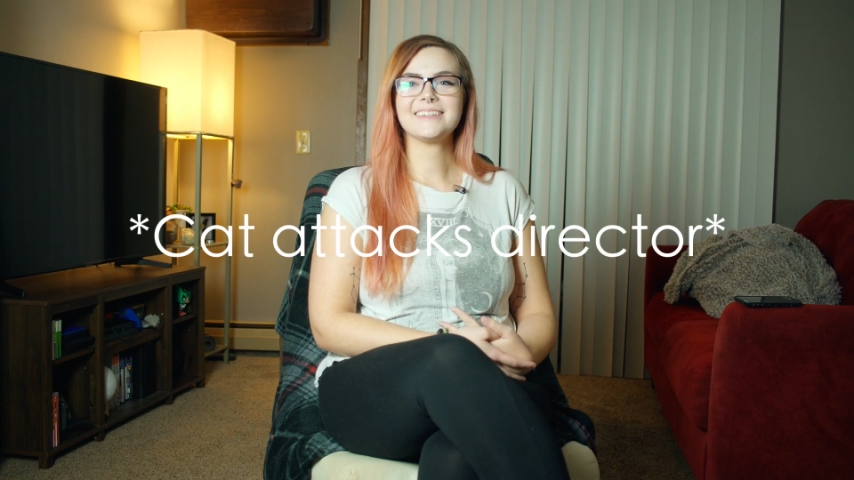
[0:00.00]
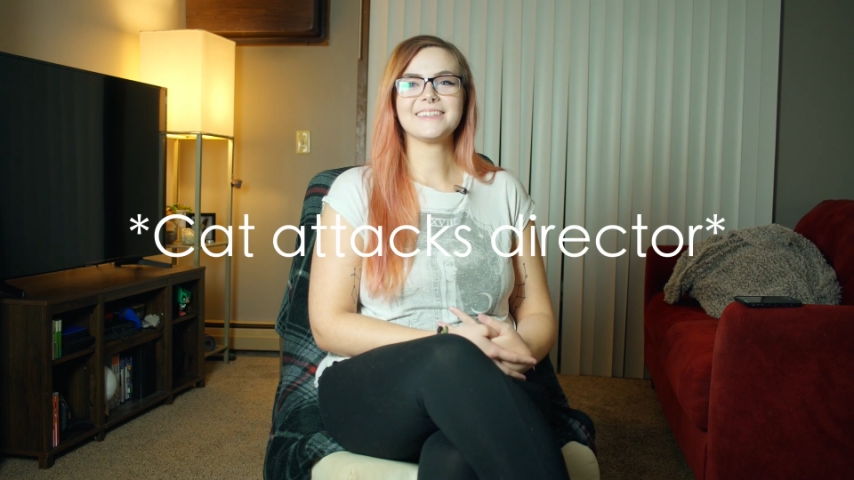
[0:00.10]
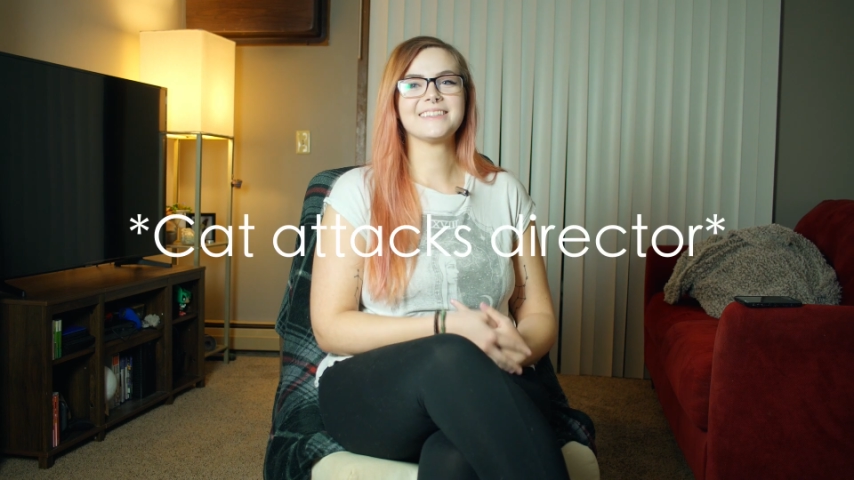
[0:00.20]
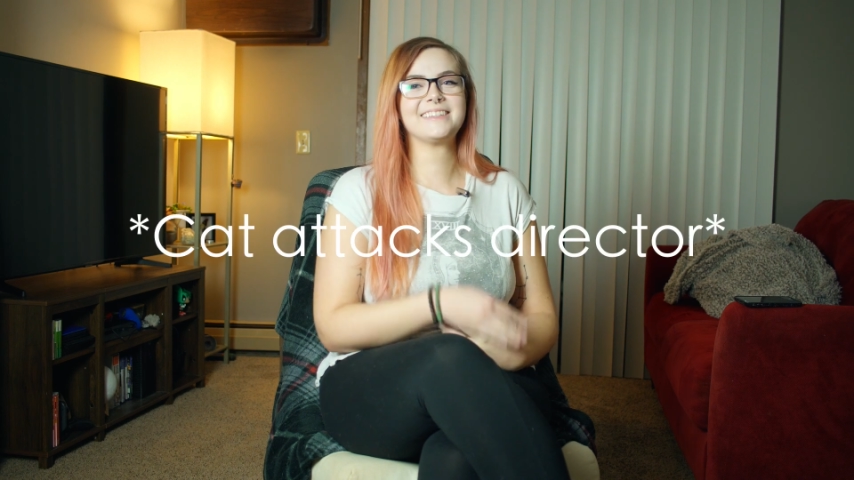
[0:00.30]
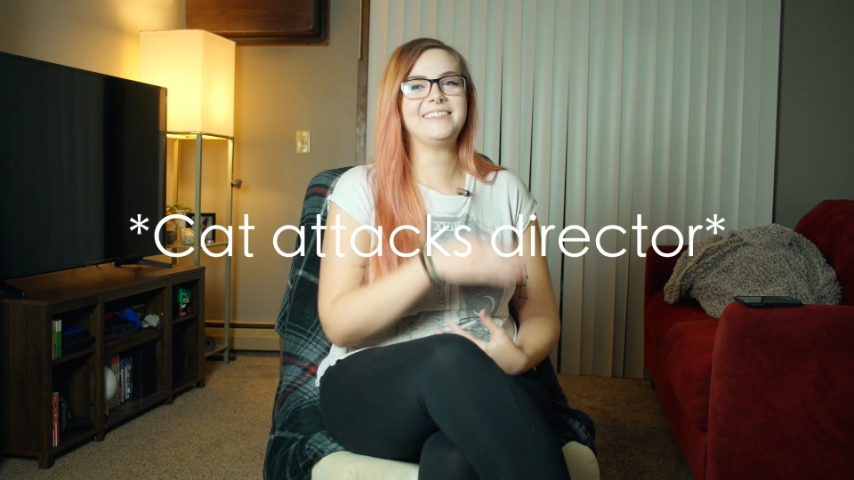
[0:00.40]

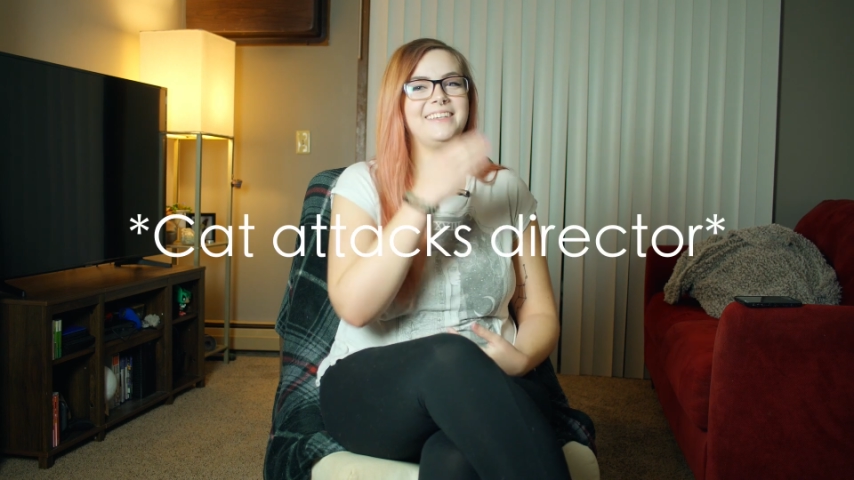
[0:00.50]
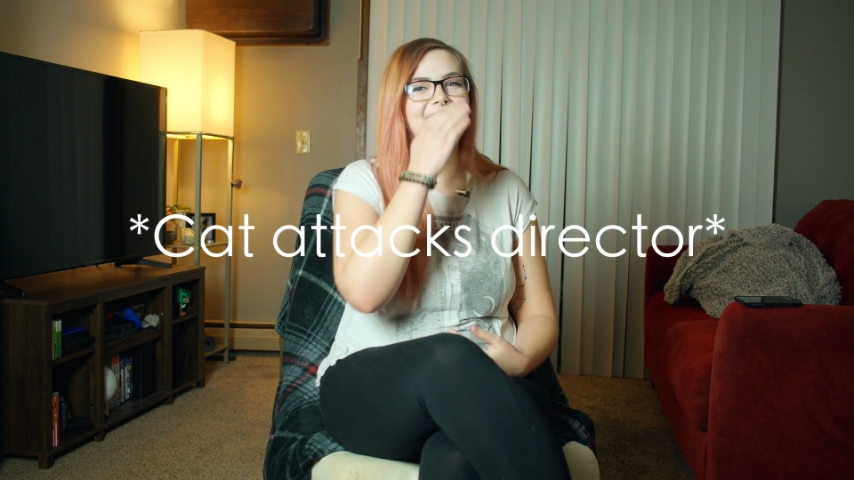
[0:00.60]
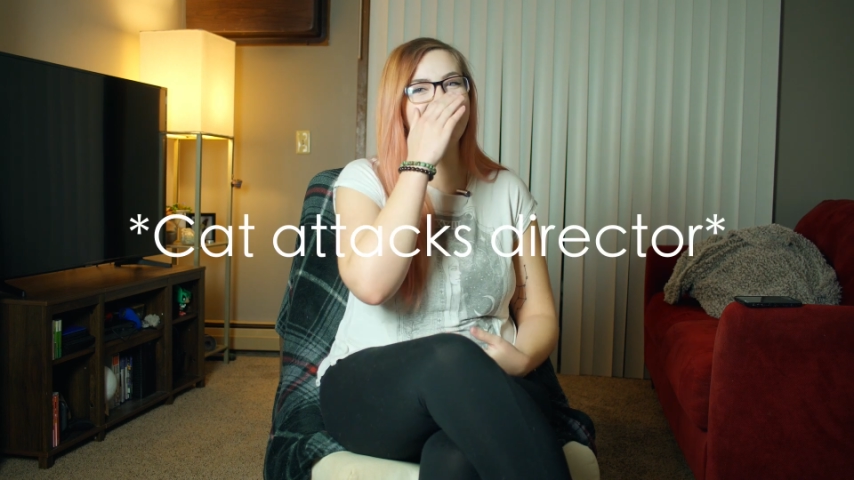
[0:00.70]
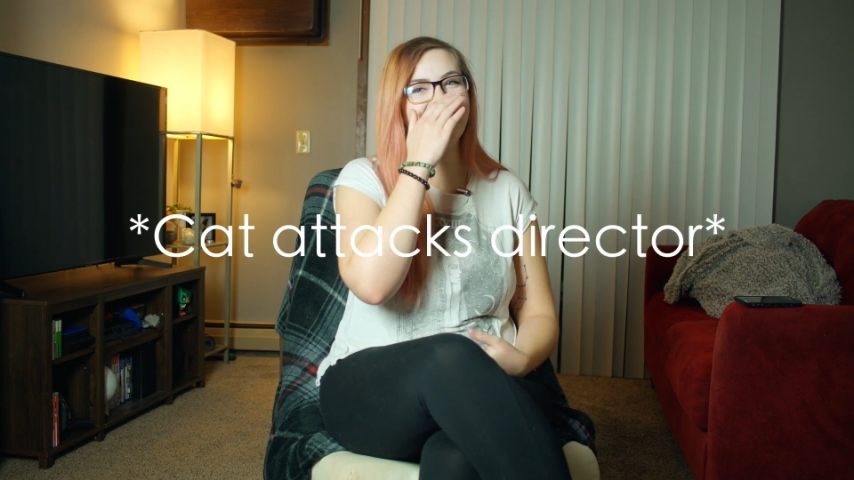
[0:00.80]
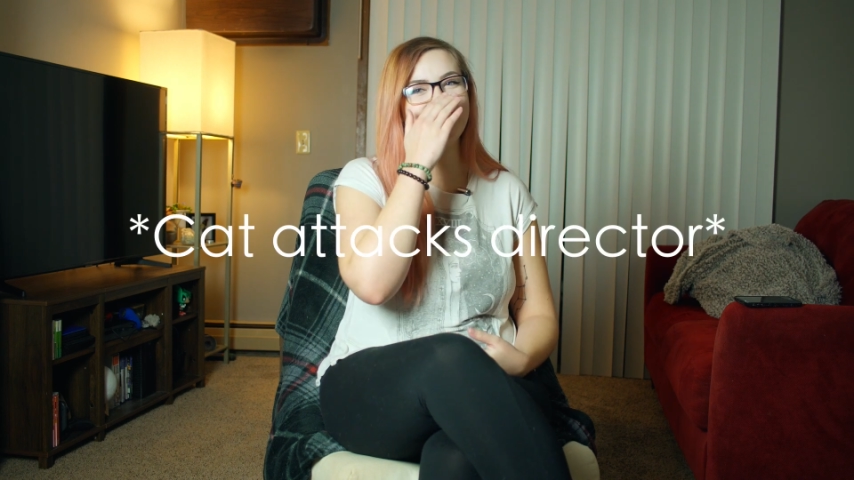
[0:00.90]

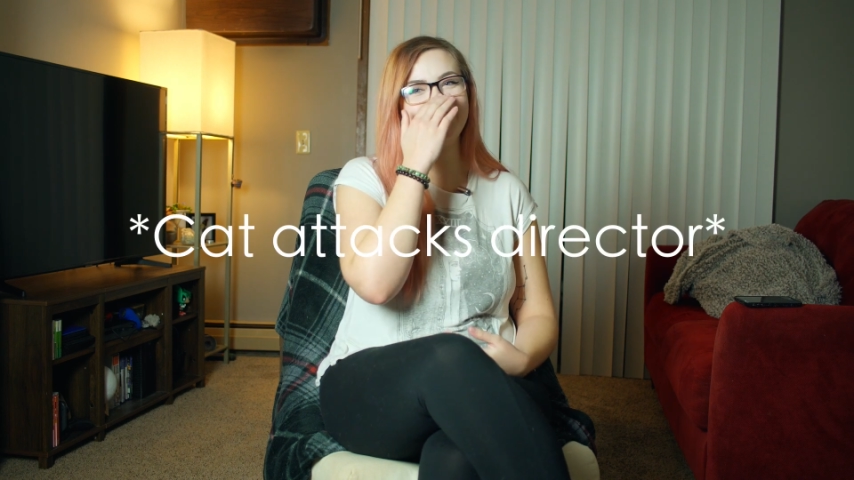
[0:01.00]
I'm